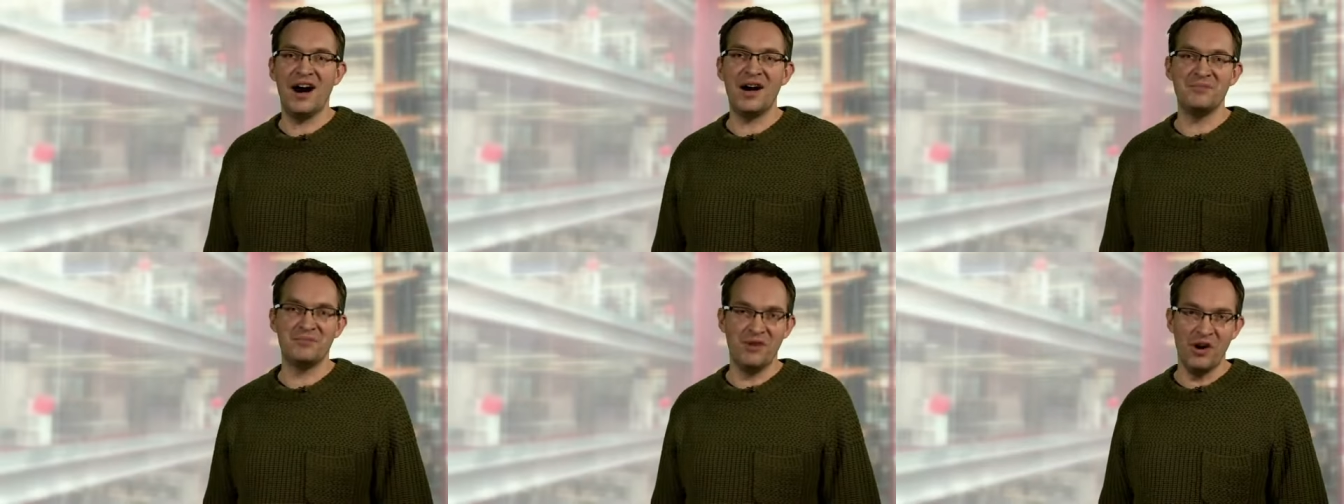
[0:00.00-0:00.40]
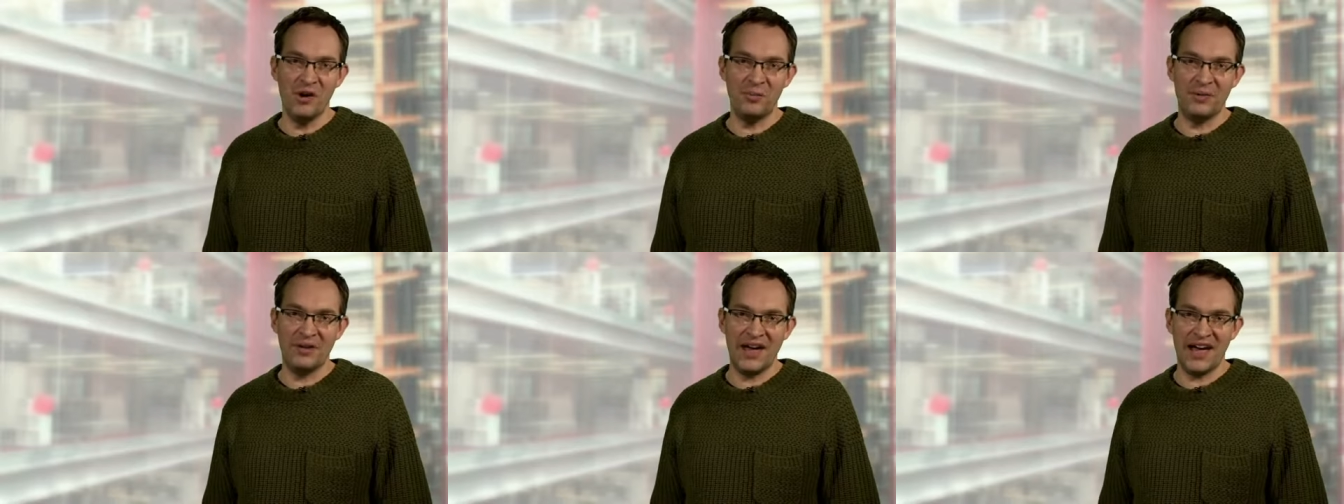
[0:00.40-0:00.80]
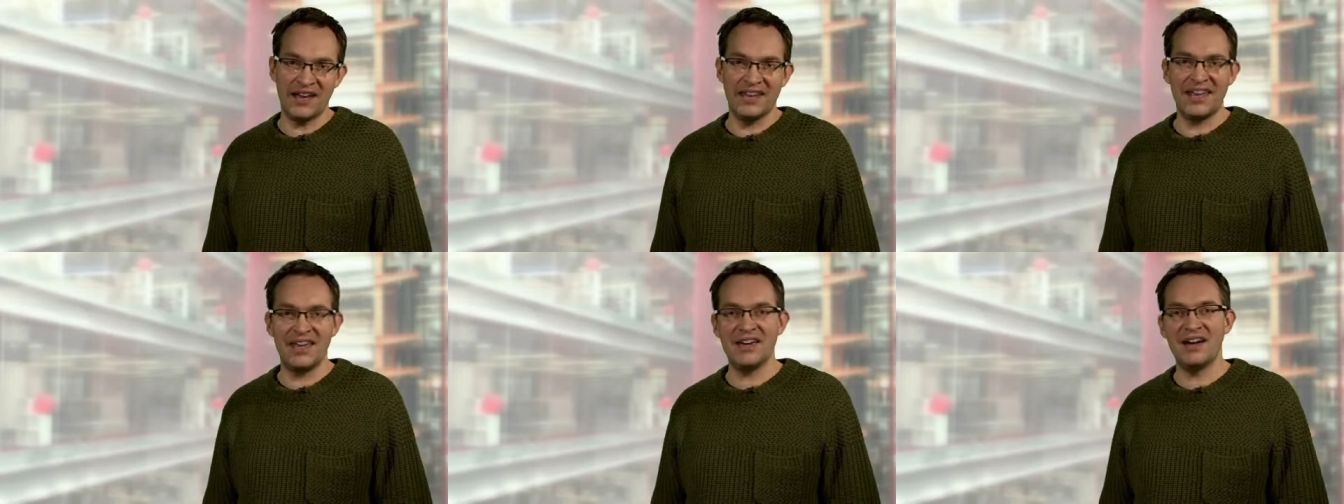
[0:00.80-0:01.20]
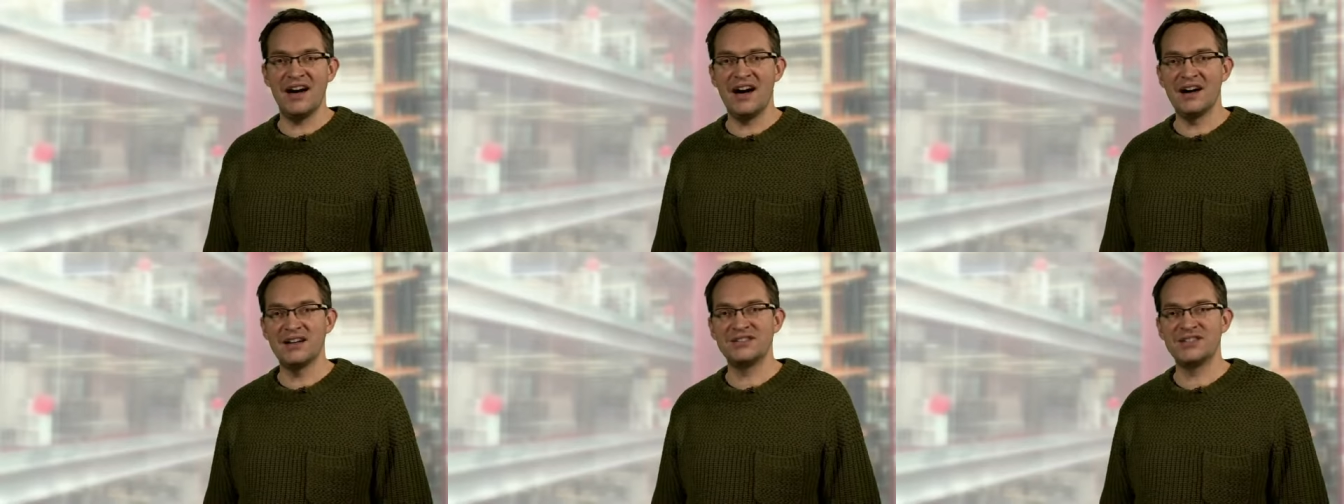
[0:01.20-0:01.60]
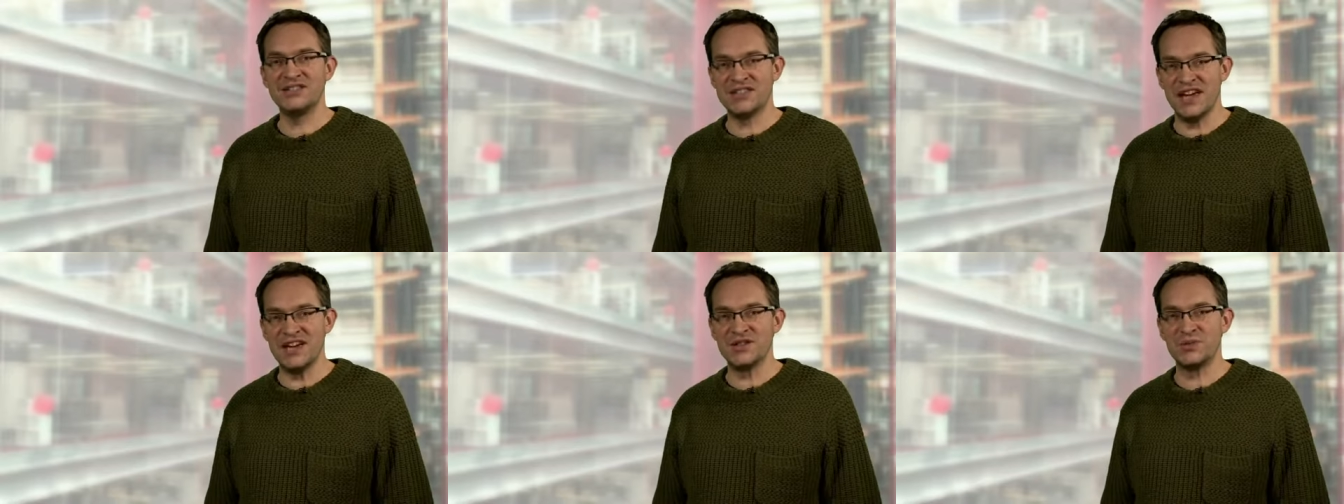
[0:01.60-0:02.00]
I'm Rob, and here are
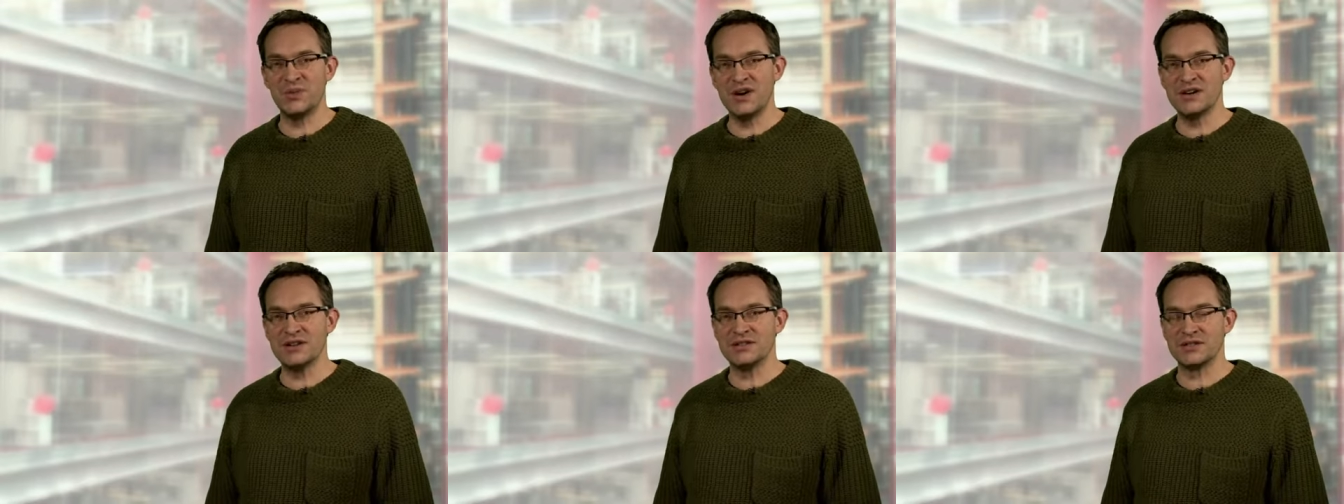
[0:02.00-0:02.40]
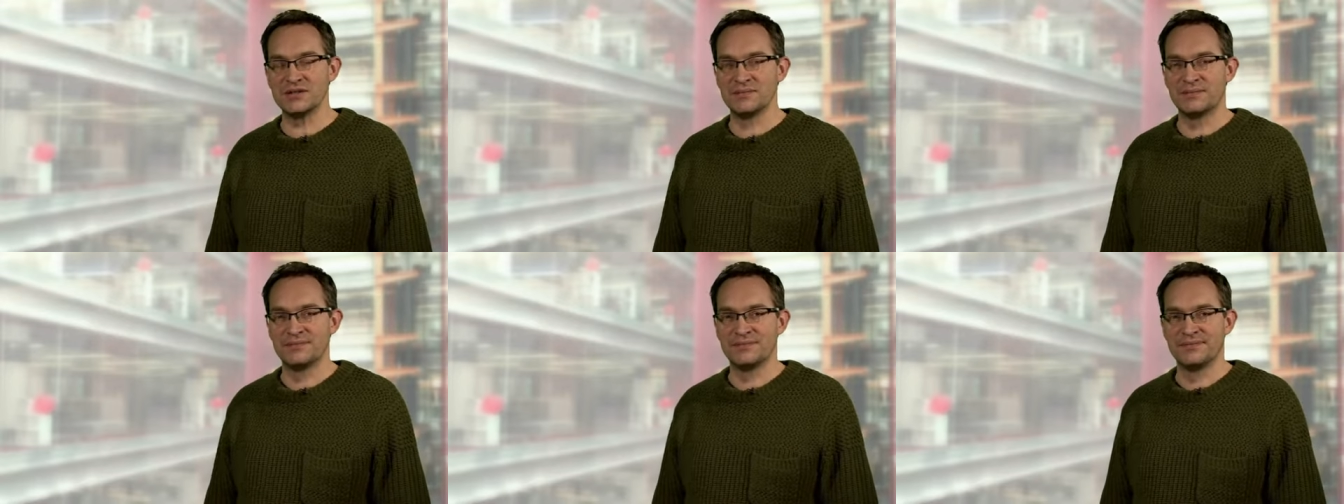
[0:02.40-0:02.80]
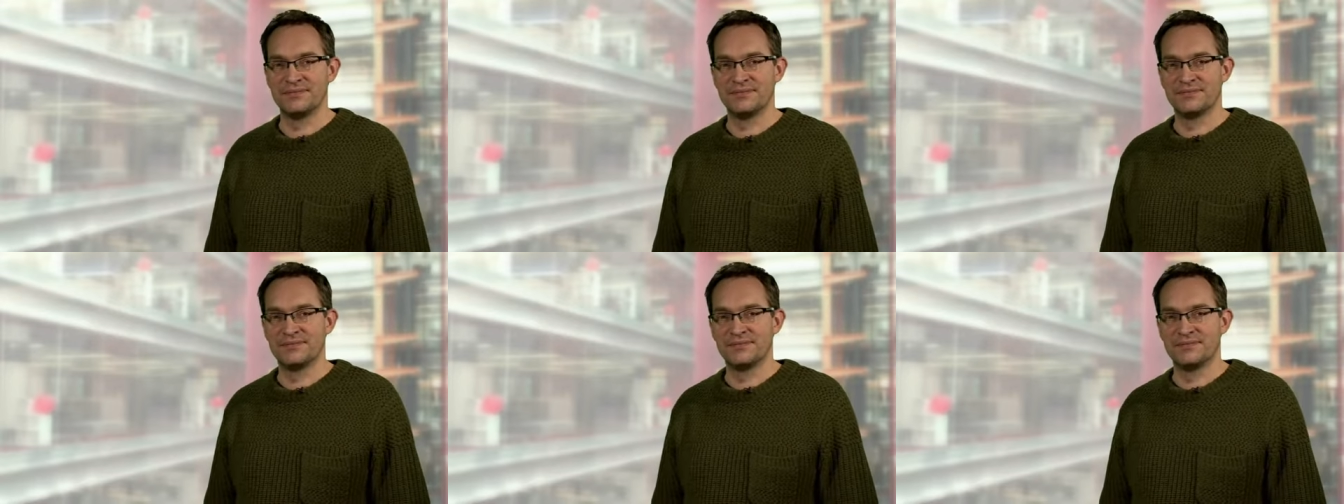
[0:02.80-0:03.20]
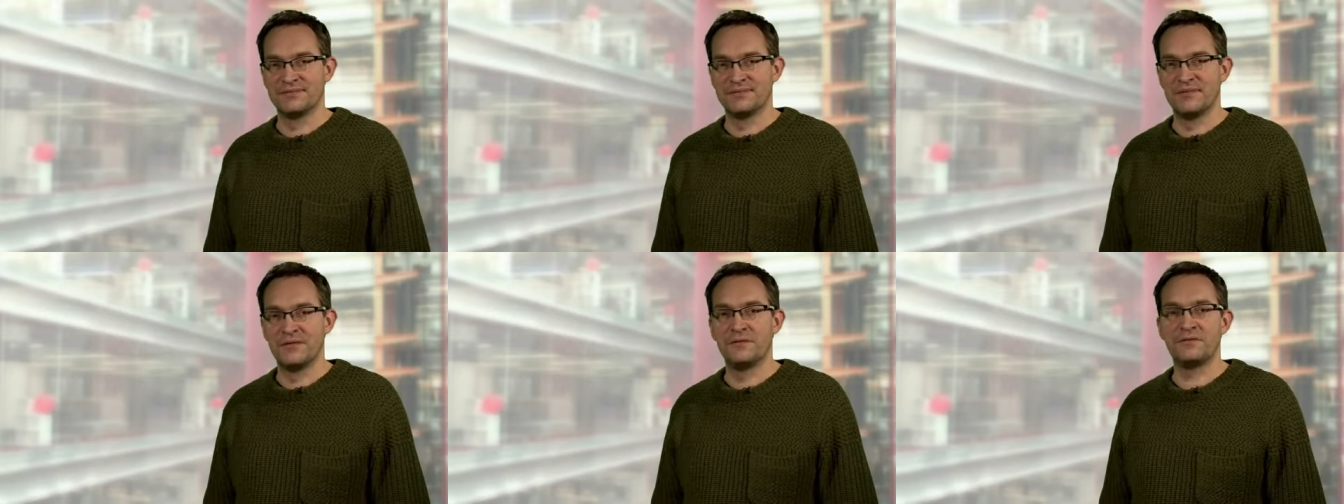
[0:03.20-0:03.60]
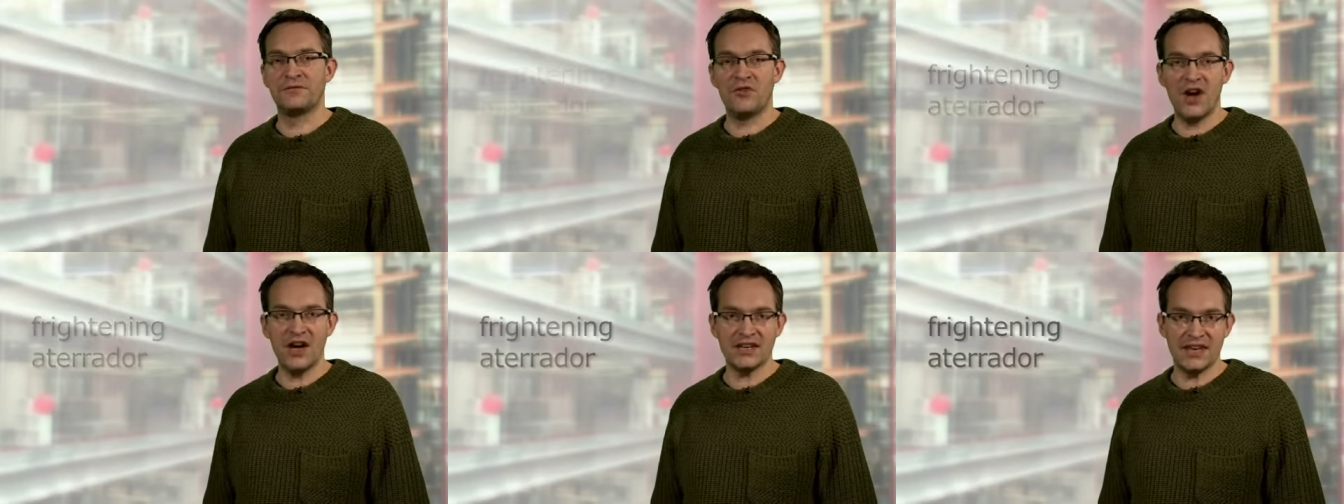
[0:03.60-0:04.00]
today's words.
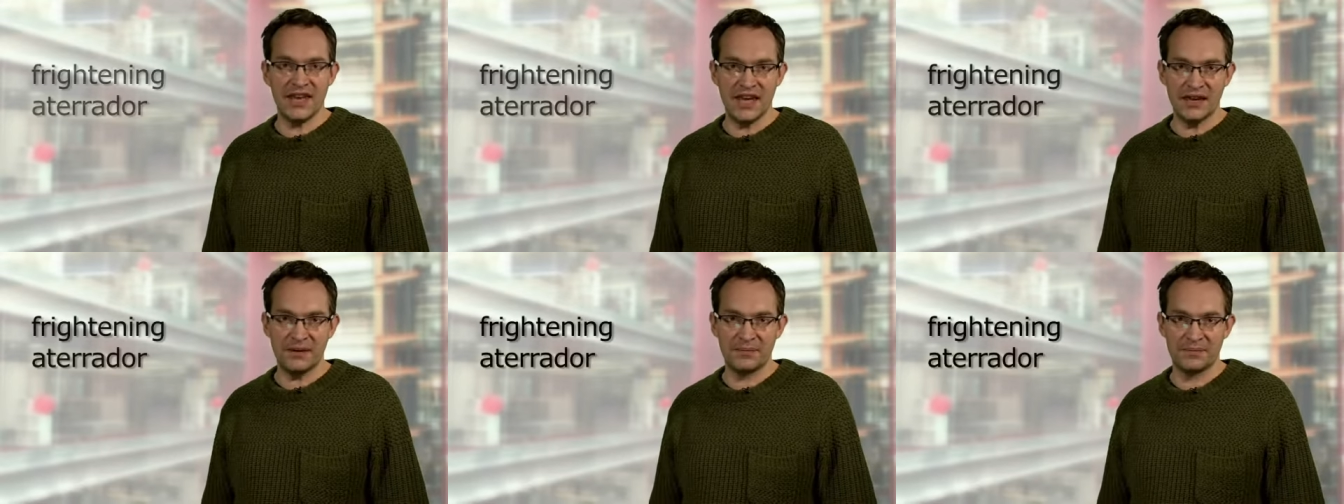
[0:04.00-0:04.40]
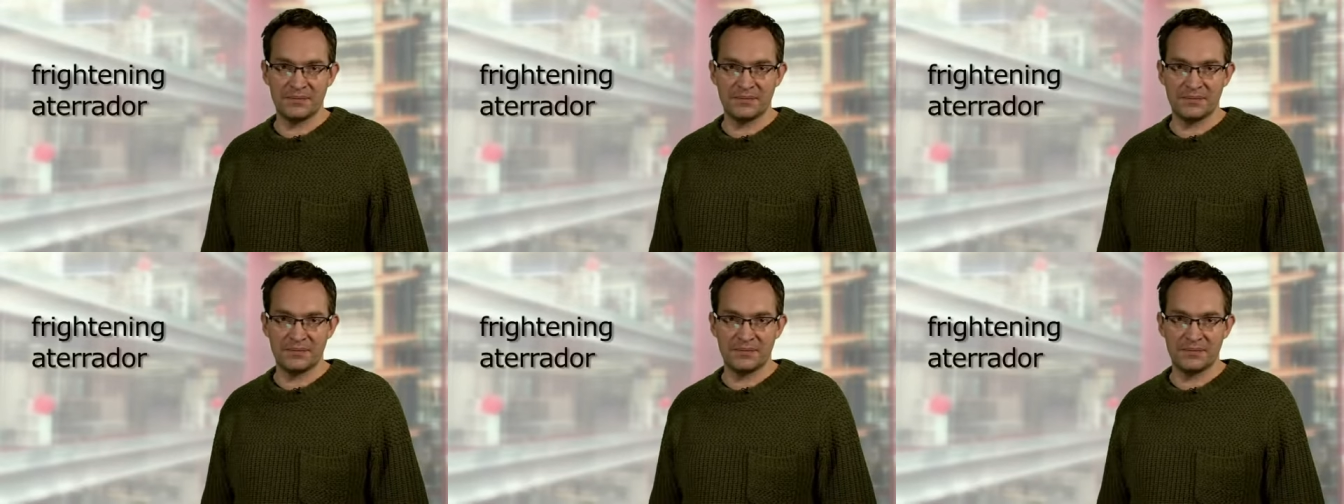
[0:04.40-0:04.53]
Frightening.